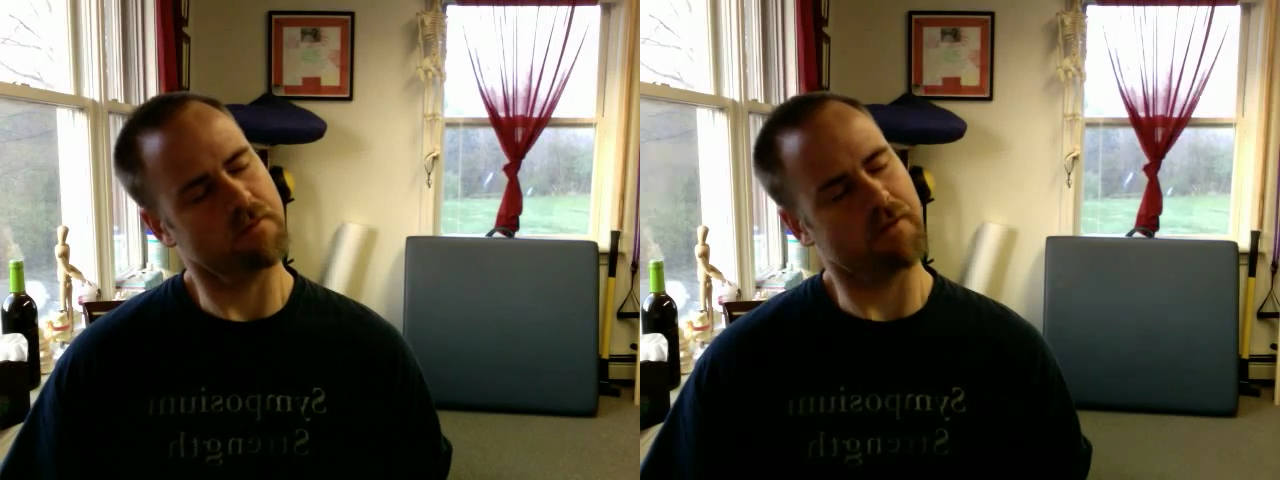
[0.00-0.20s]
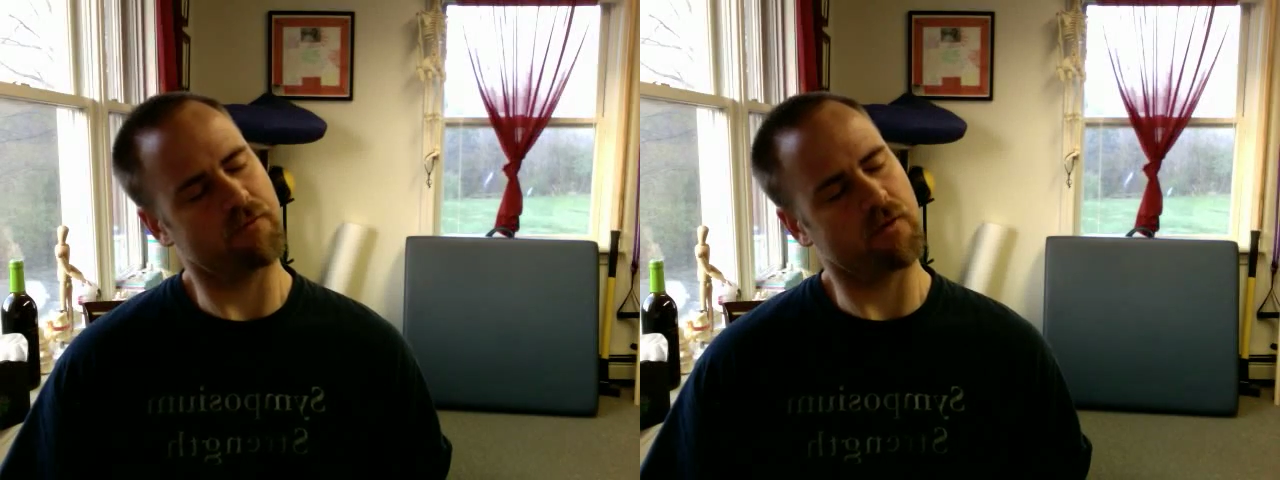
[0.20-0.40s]

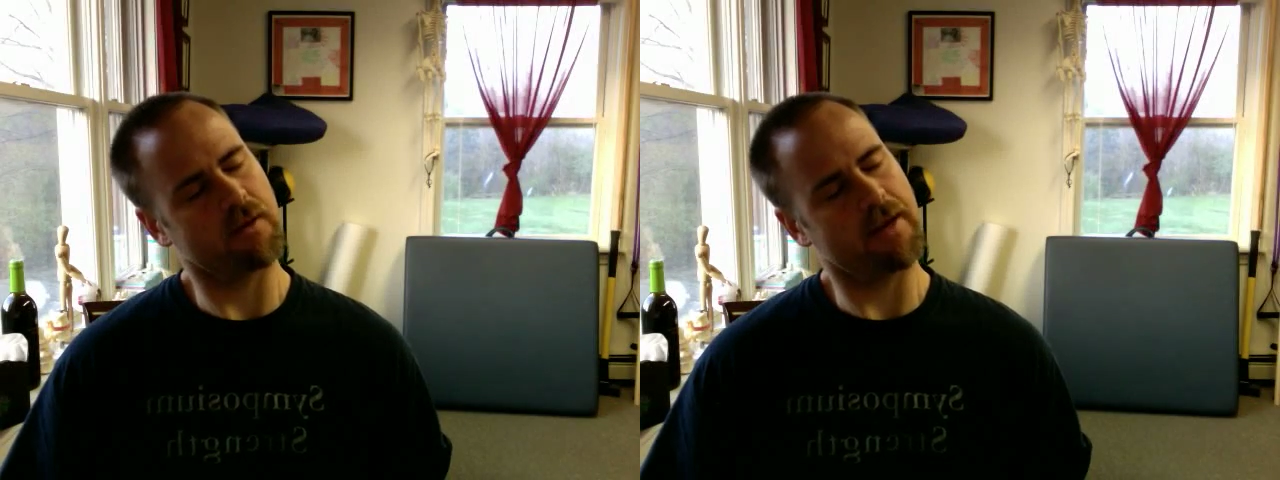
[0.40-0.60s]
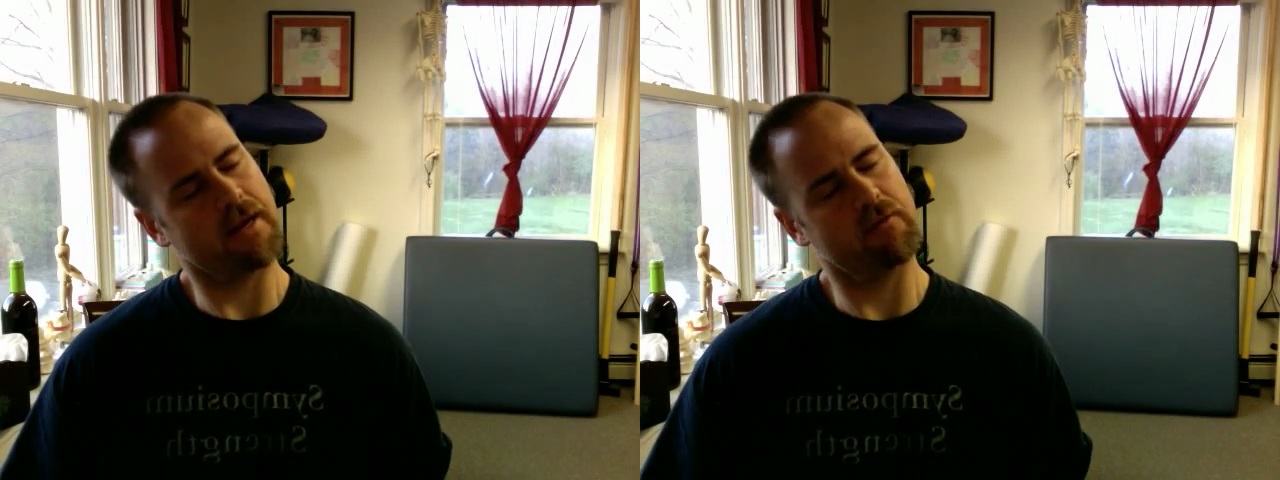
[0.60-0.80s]
And for
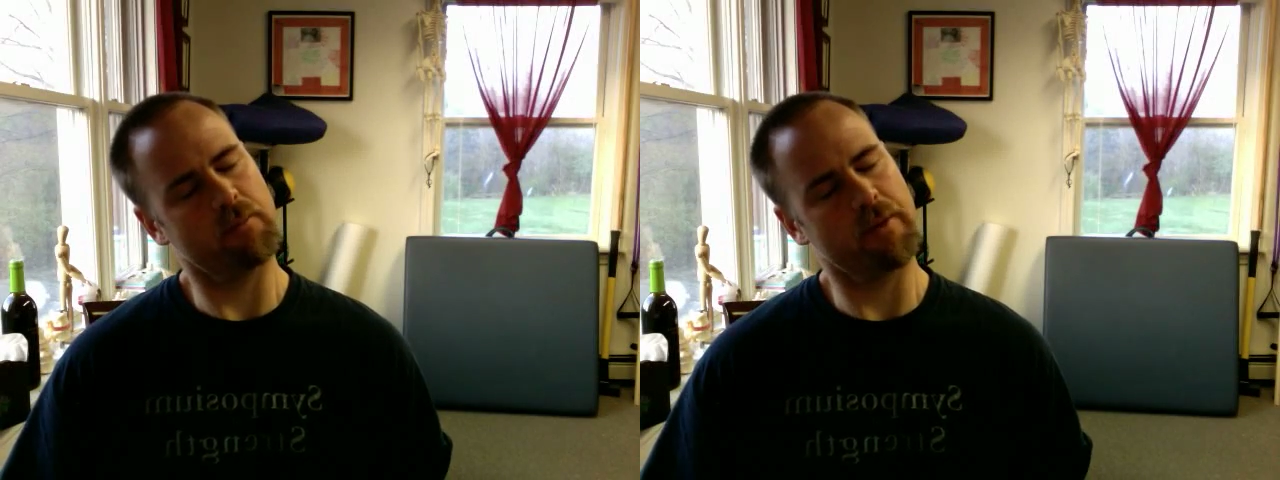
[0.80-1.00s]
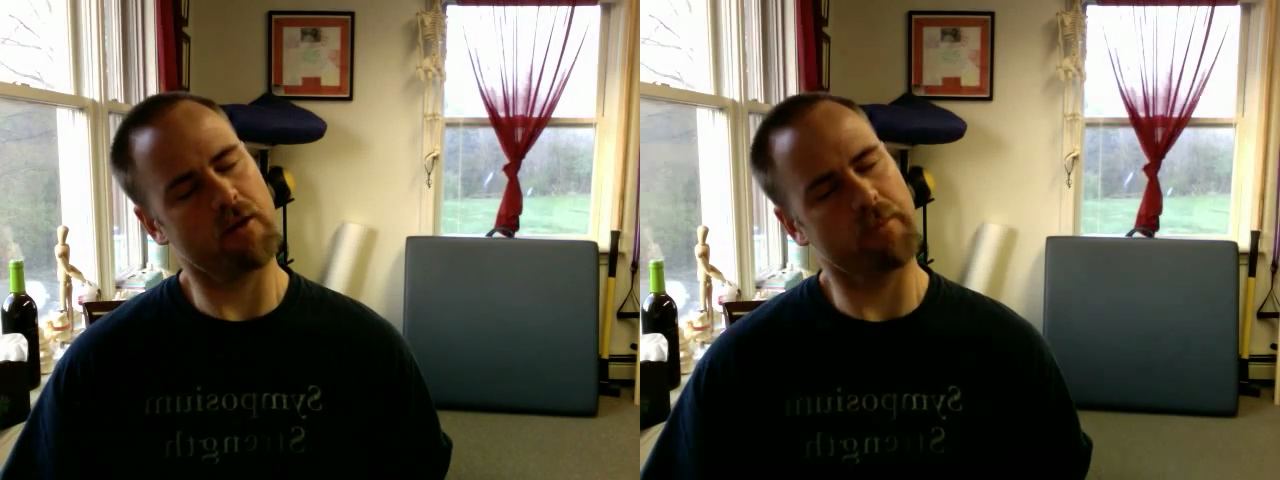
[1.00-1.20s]
lack of
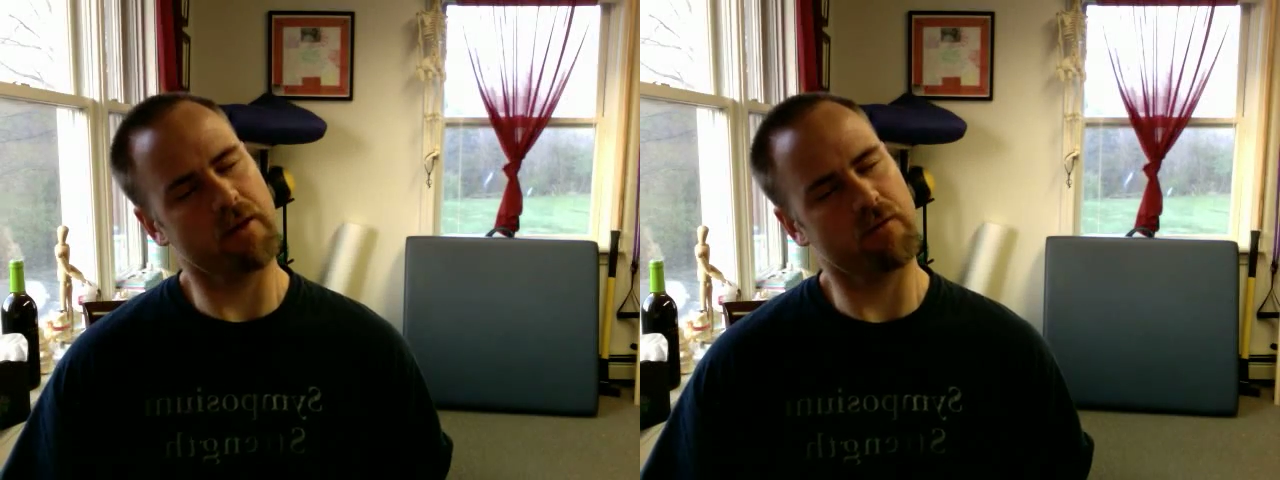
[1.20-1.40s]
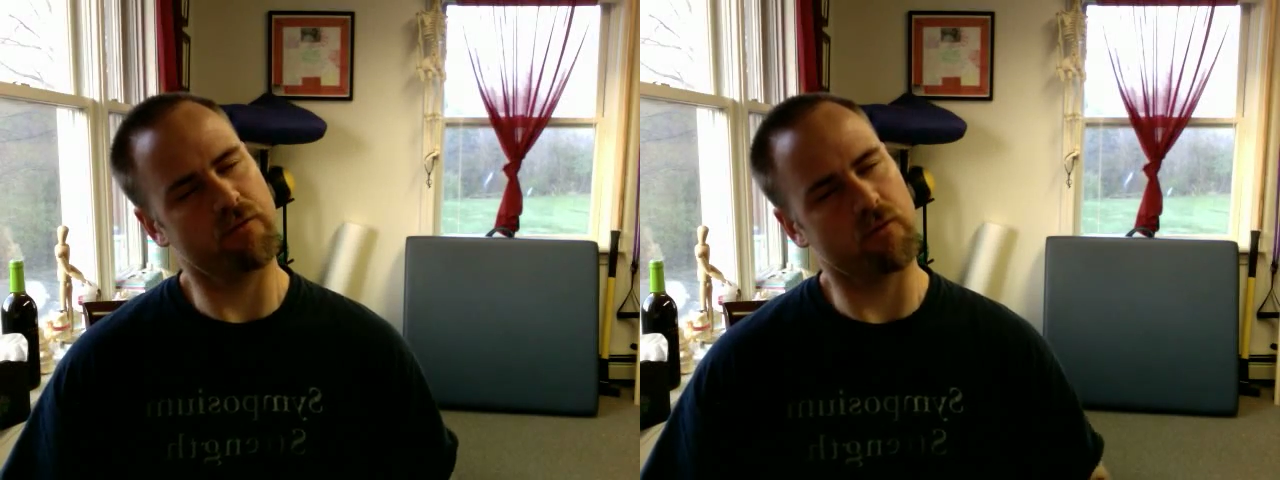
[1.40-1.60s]
a better
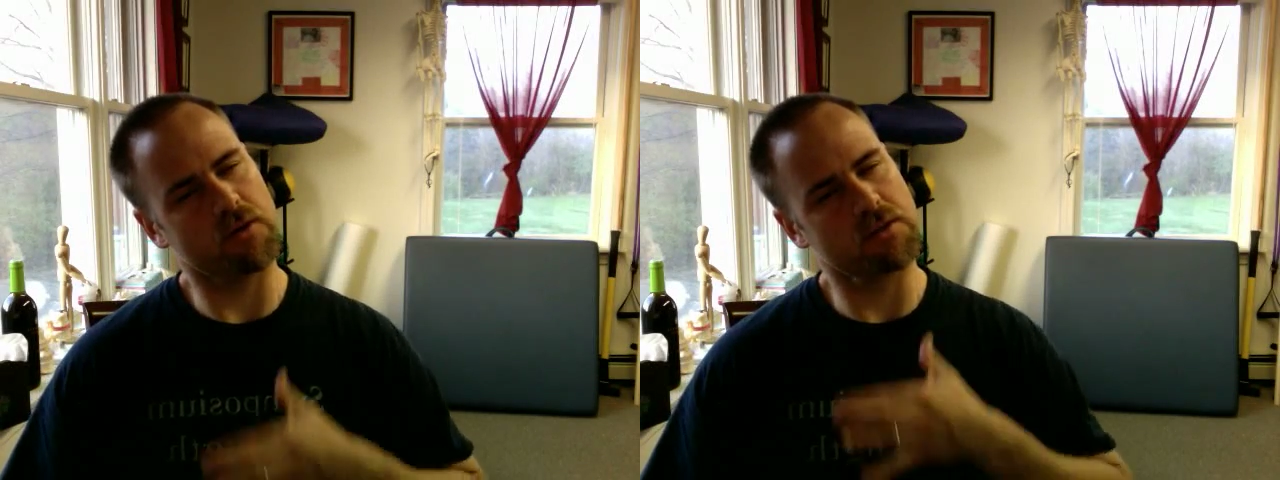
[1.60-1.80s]
metaphor,